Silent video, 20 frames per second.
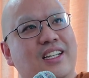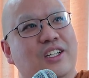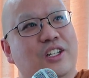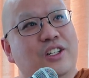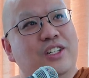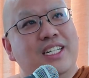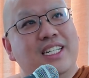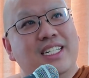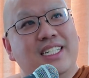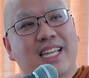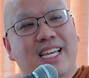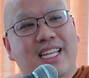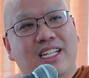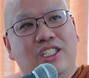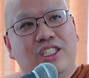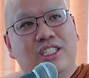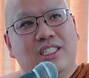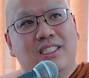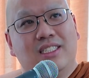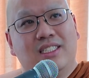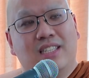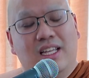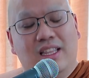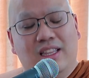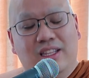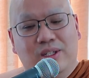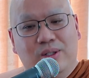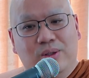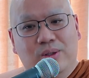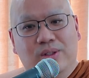good intentions
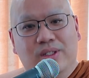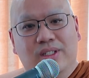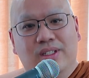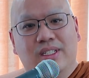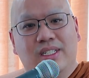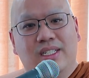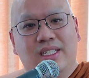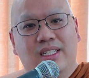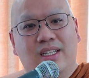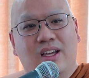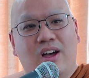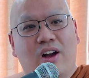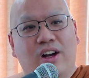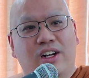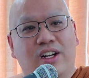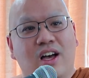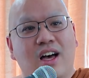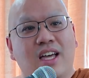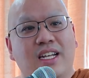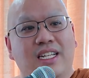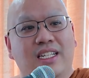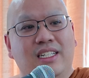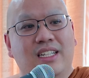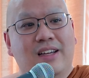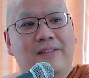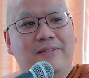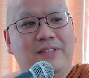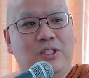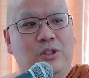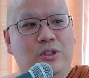alone are not
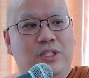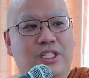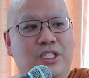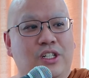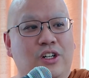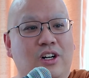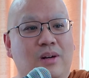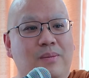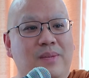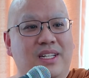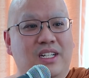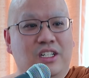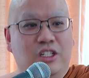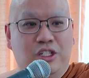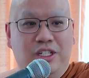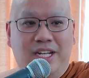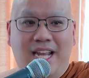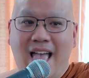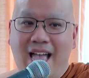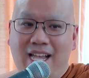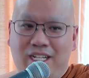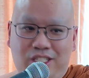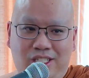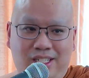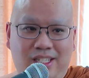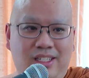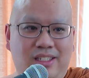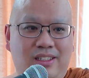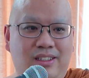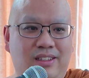enough to determine a good
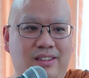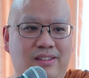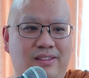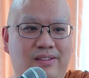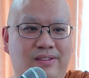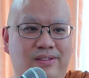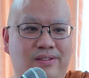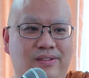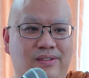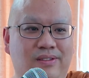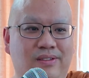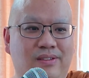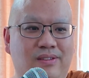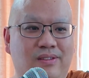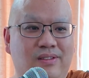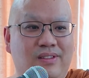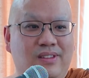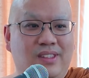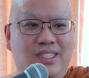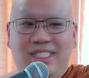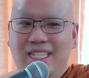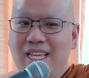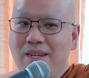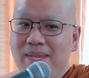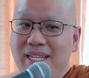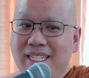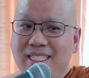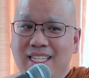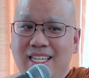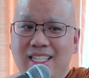action. Does that
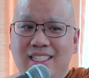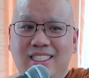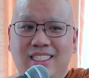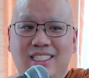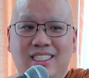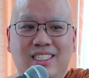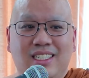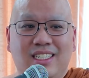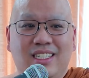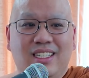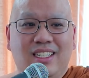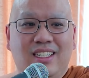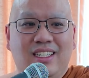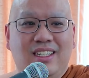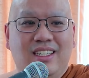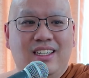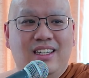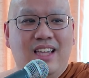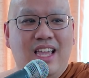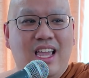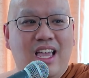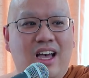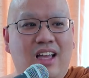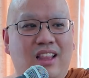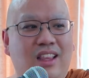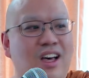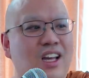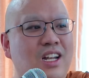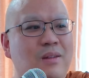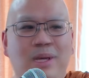make sense? A
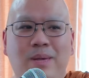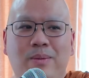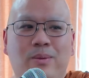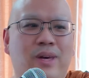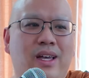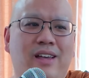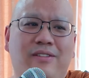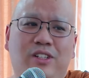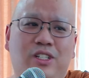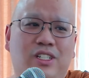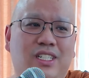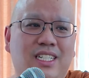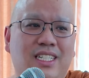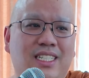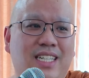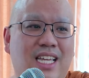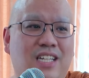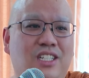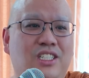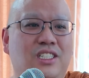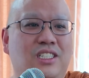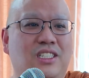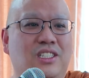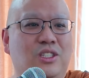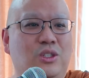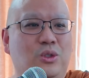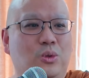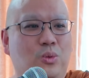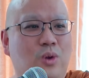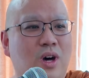lot of people have good
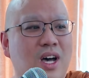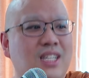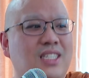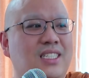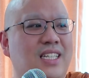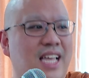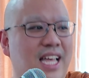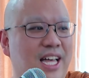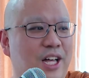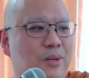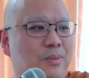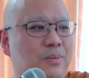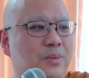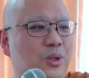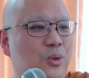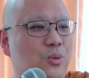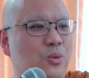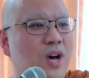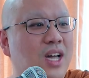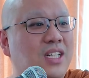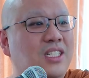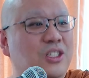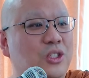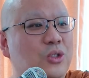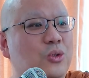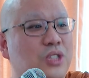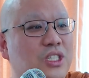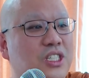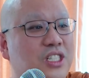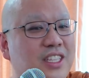intentions. You want to help. You want to
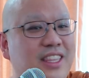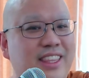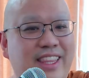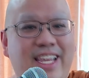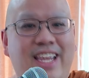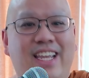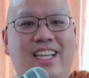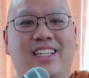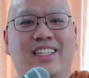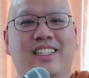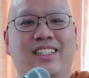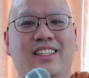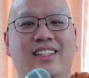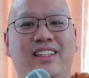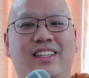do a good thing.